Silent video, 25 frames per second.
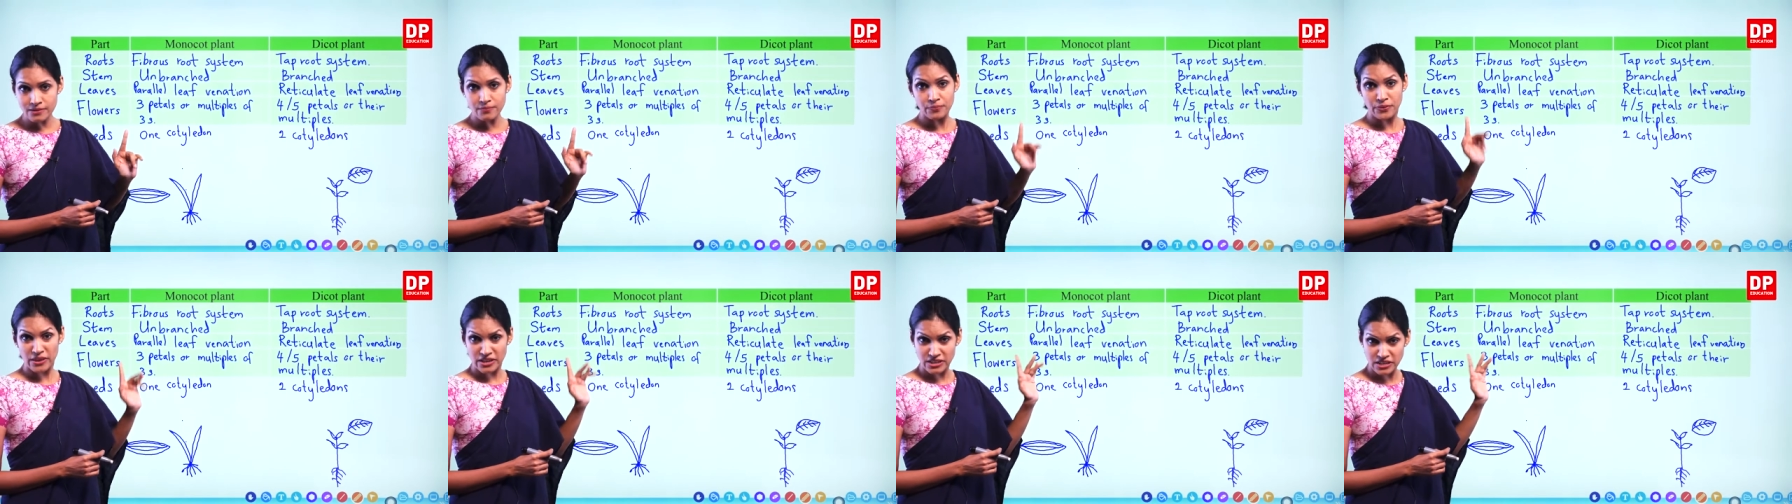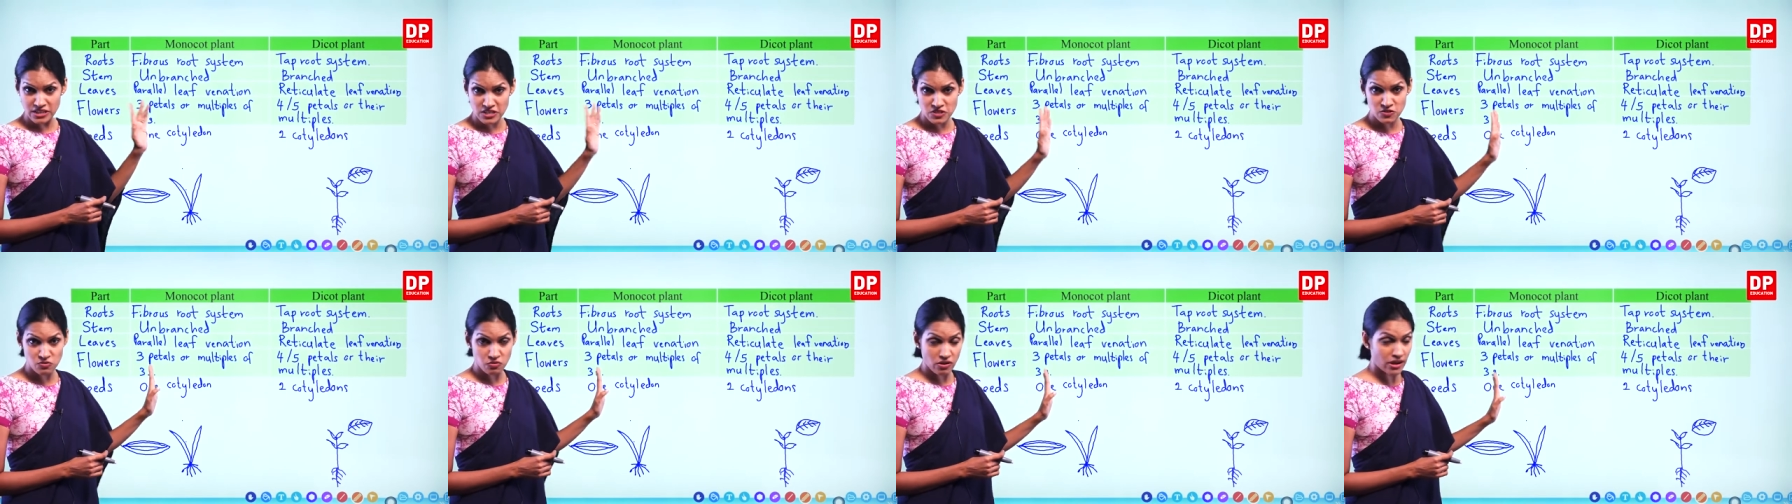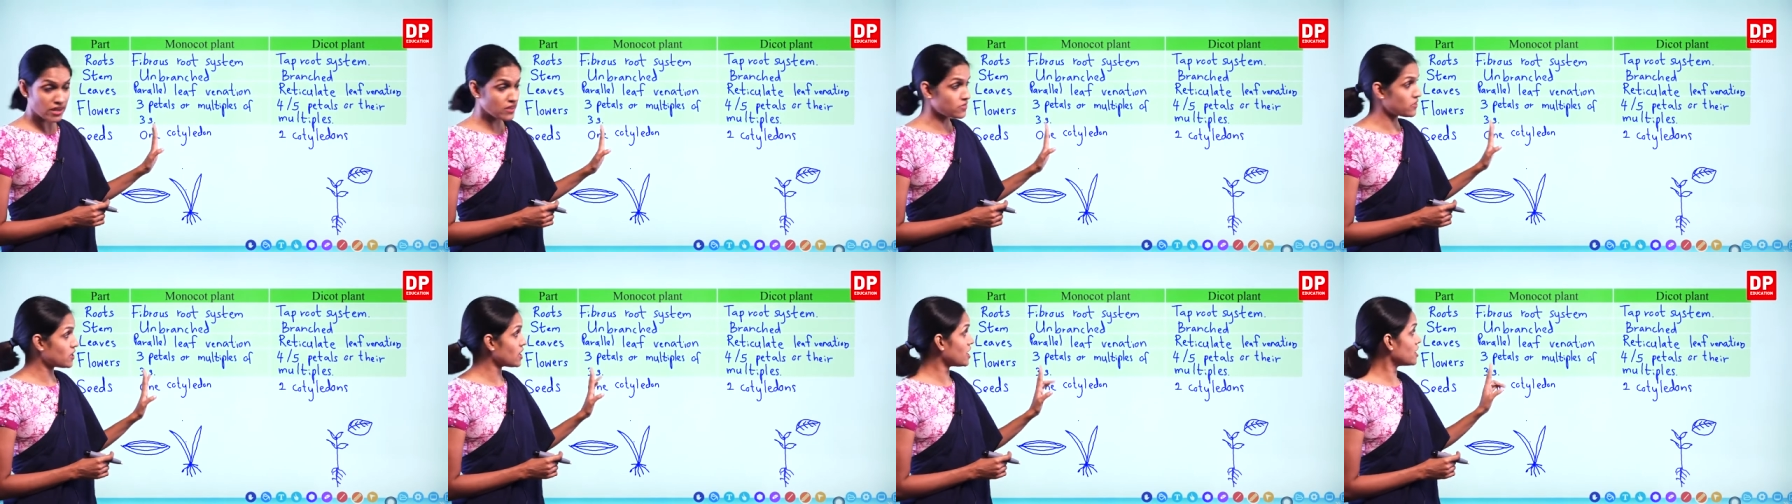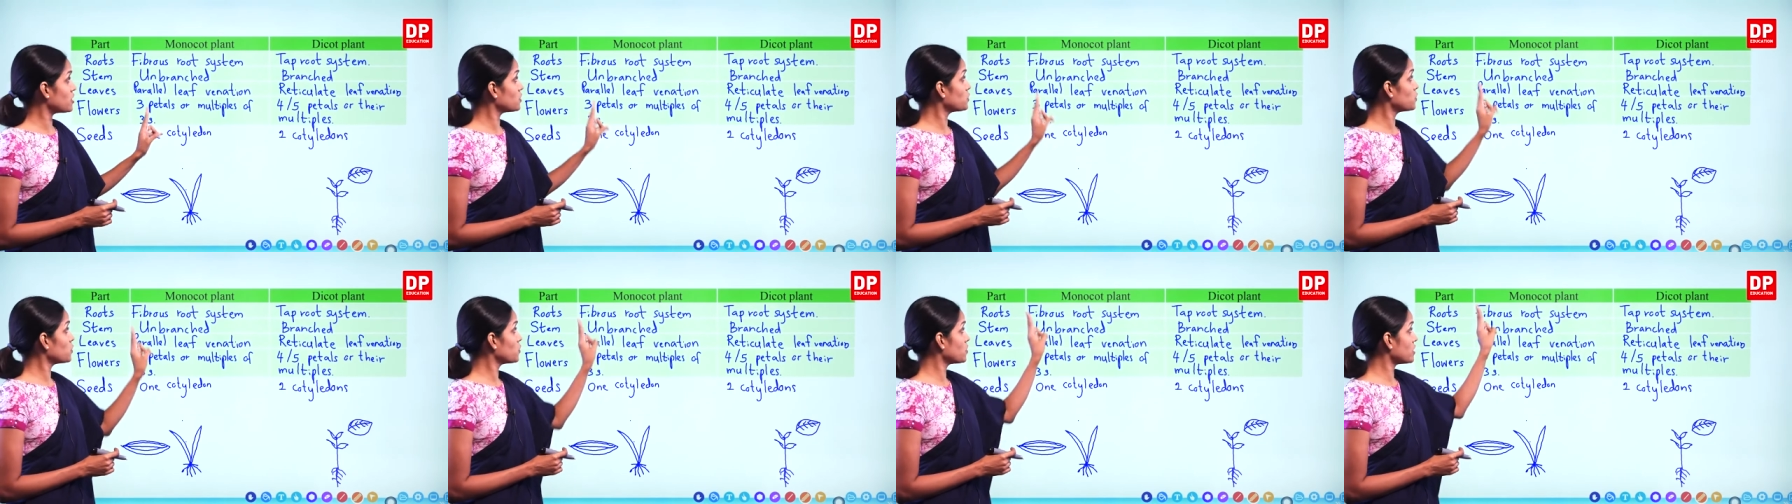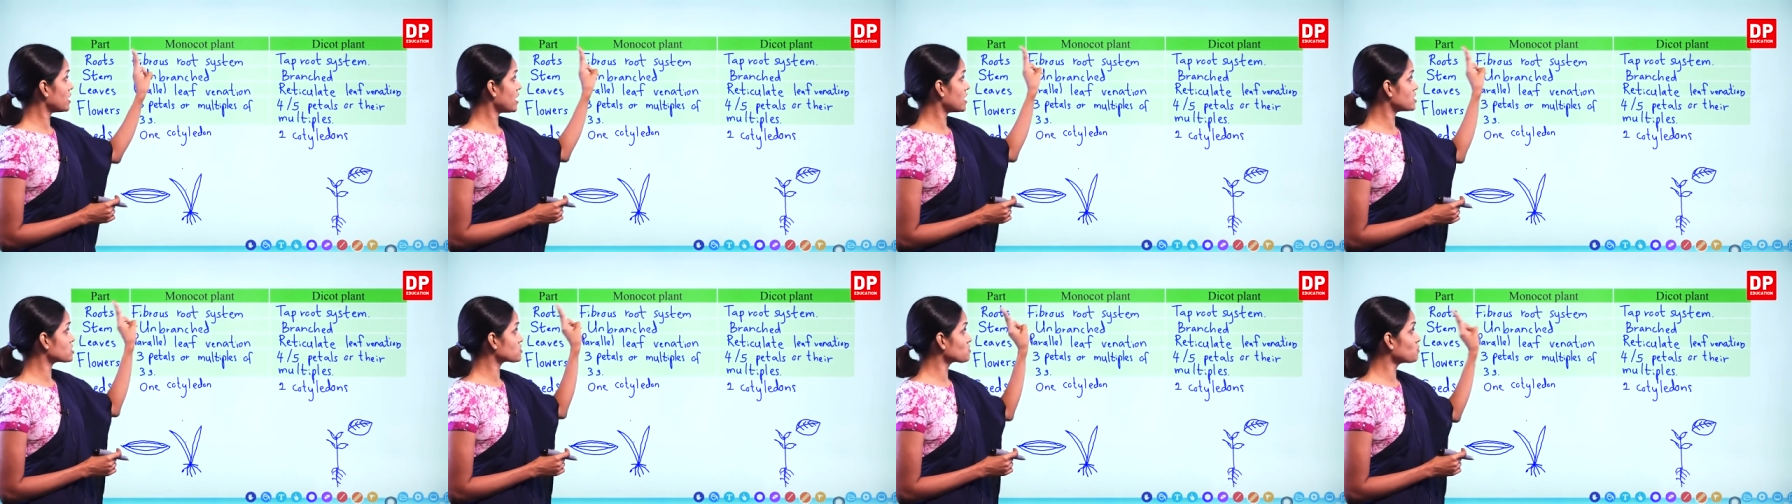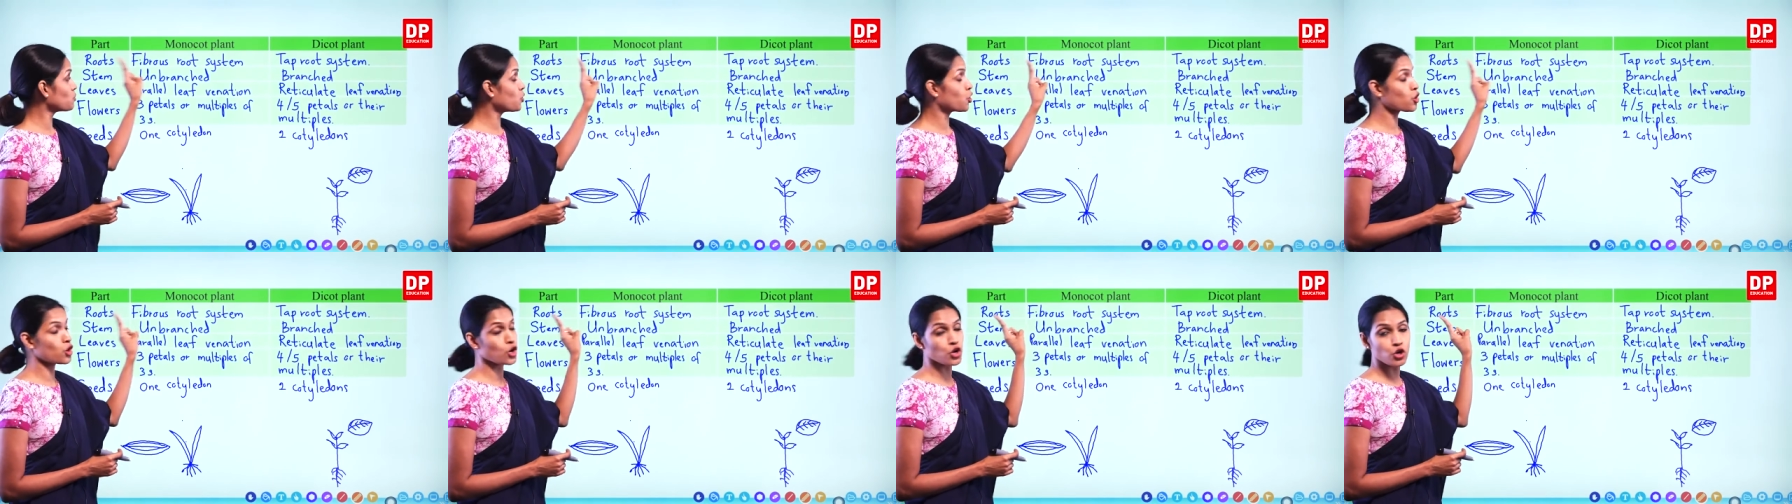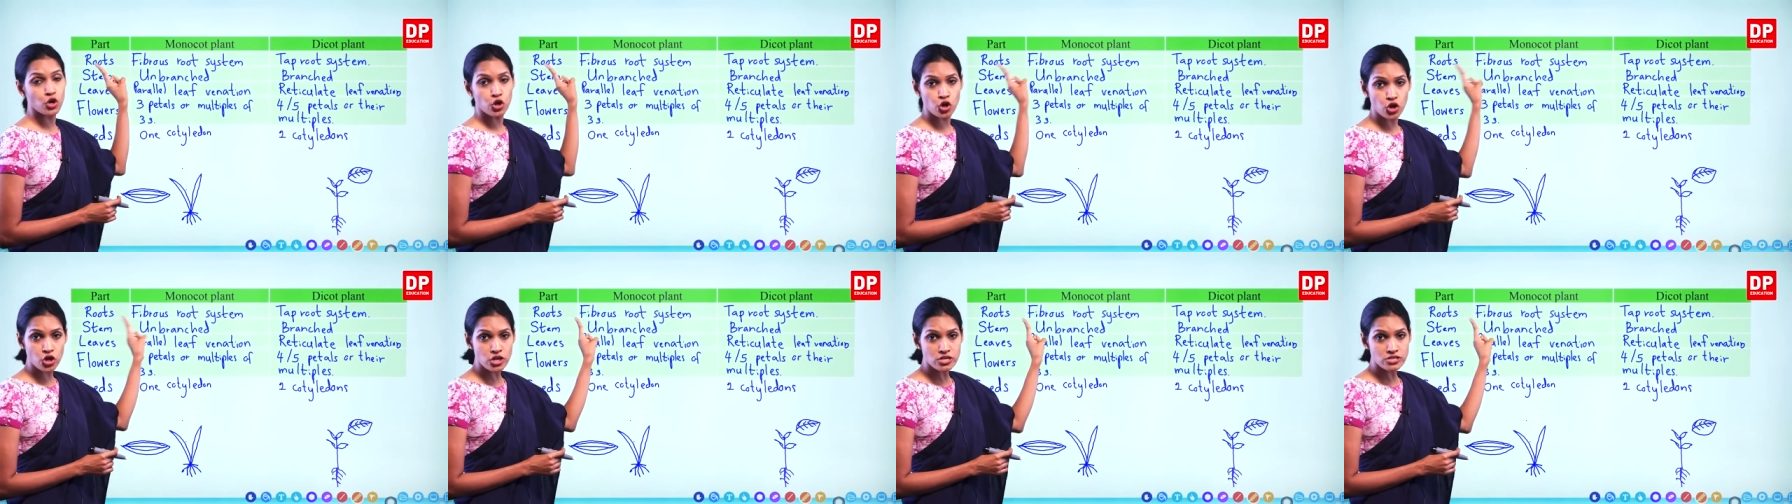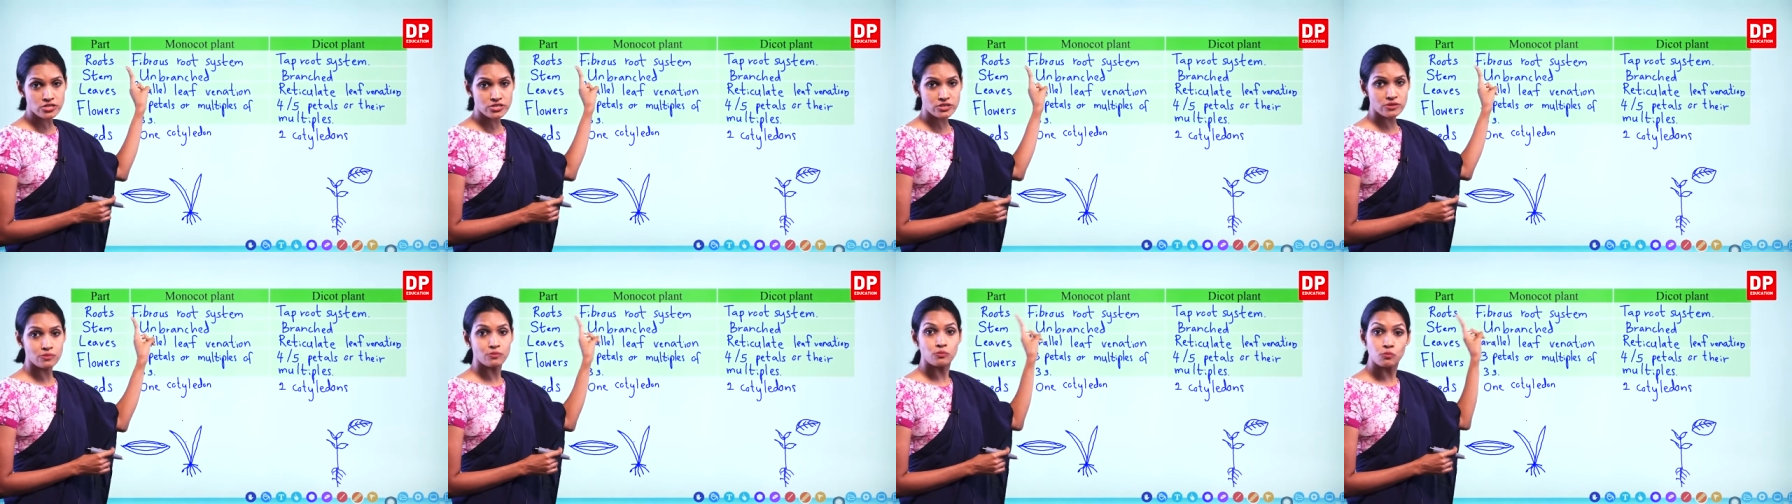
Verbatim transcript: That is why they are known as monocot